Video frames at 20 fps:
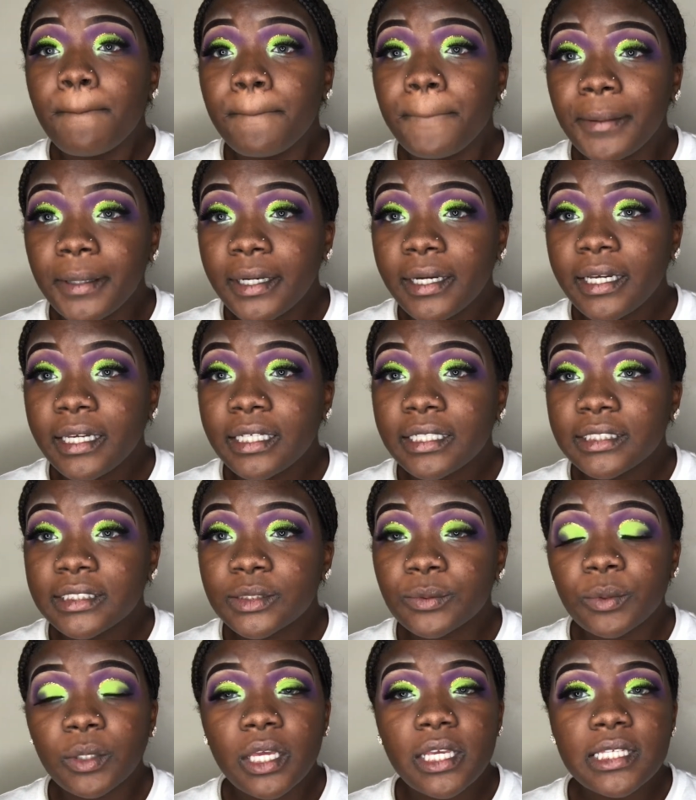But
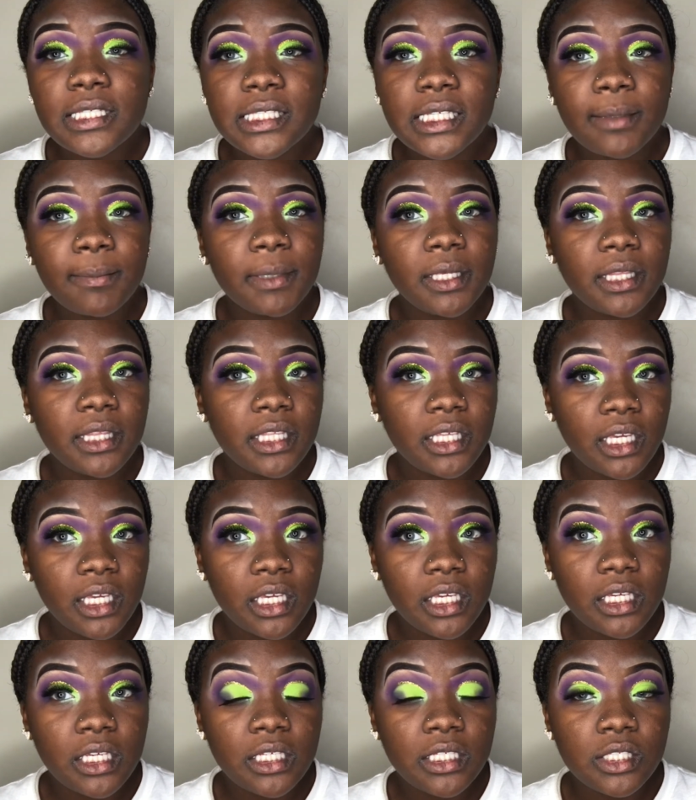when they sent me
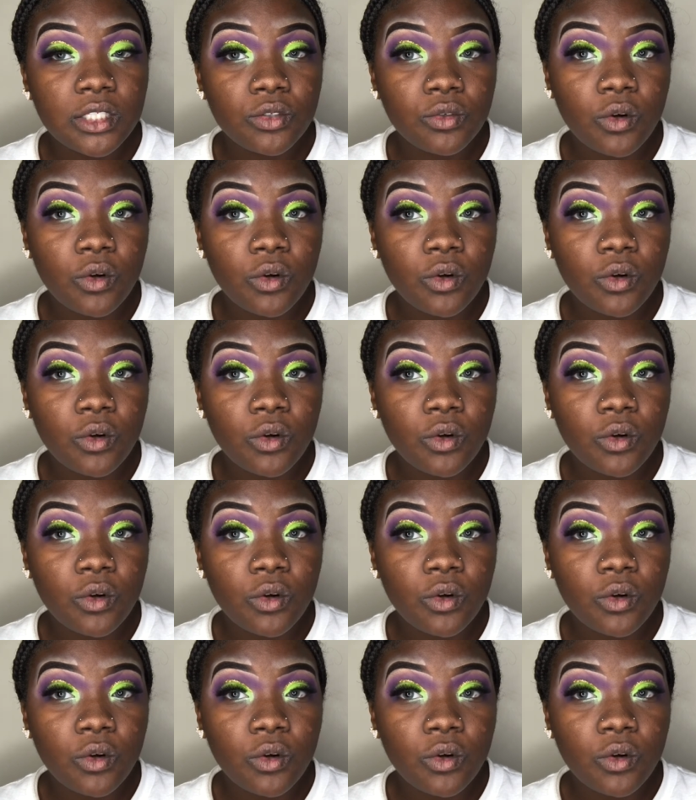these,